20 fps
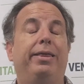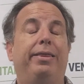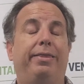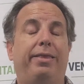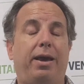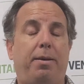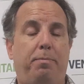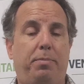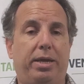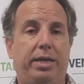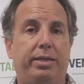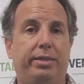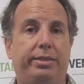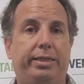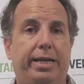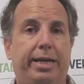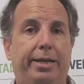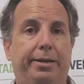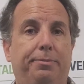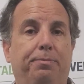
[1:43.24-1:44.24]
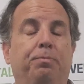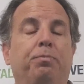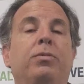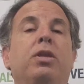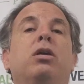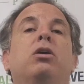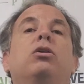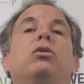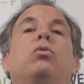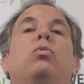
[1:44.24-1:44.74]
That being said,
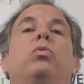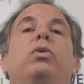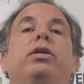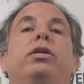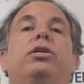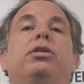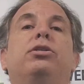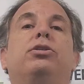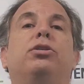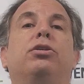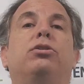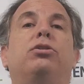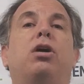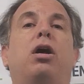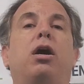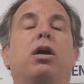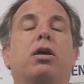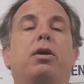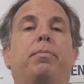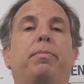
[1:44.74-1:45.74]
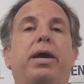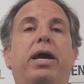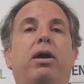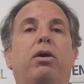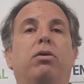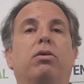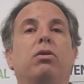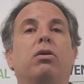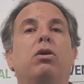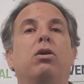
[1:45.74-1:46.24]
we should talk
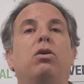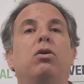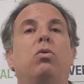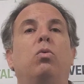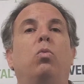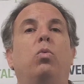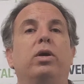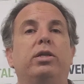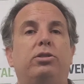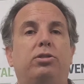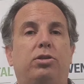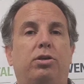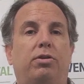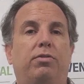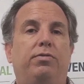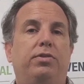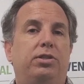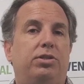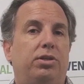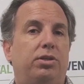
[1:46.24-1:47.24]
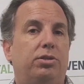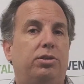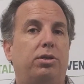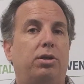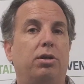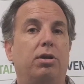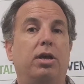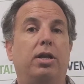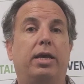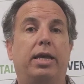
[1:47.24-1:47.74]
about what services
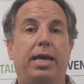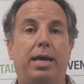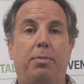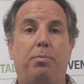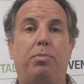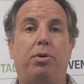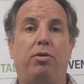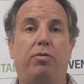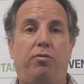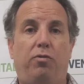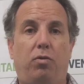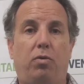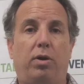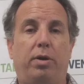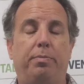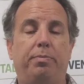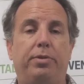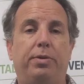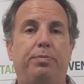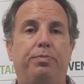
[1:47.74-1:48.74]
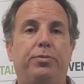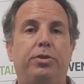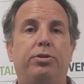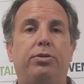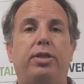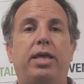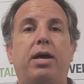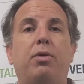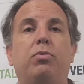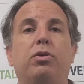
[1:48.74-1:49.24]
are going to get performed. So
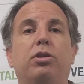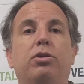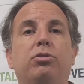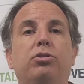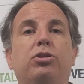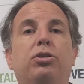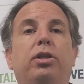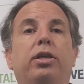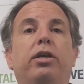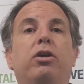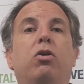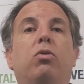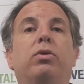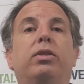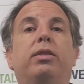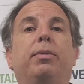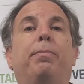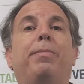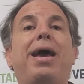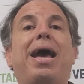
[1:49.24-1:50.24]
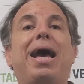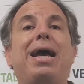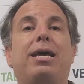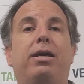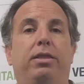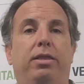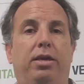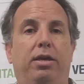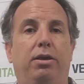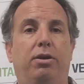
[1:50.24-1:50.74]
that would usually go at the back
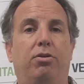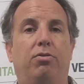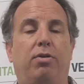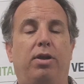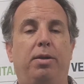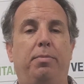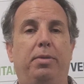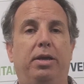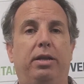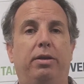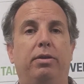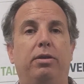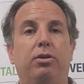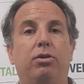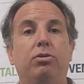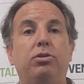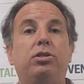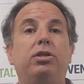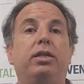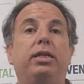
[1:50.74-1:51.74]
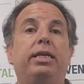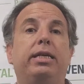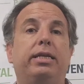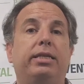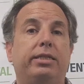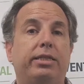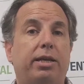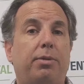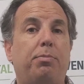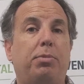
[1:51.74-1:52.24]
of the agreement, usually in a
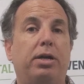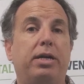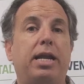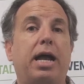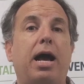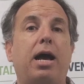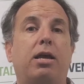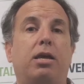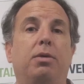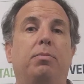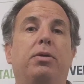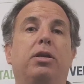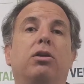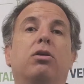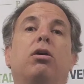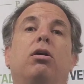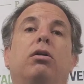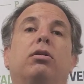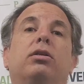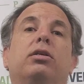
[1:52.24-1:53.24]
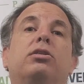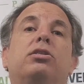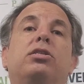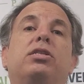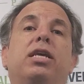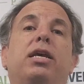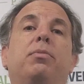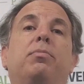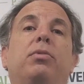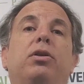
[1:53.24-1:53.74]
separate document called a
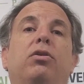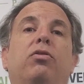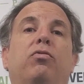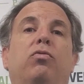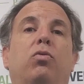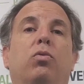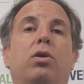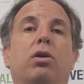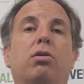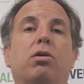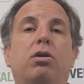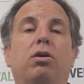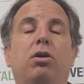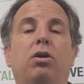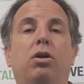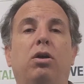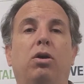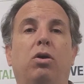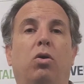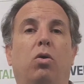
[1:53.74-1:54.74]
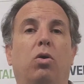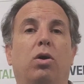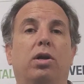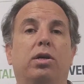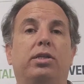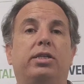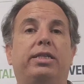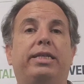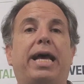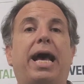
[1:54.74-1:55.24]
statement of work or
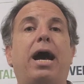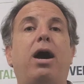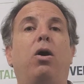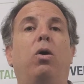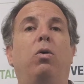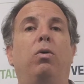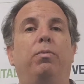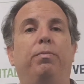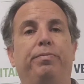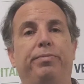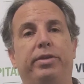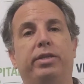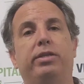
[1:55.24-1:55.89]
a SOW.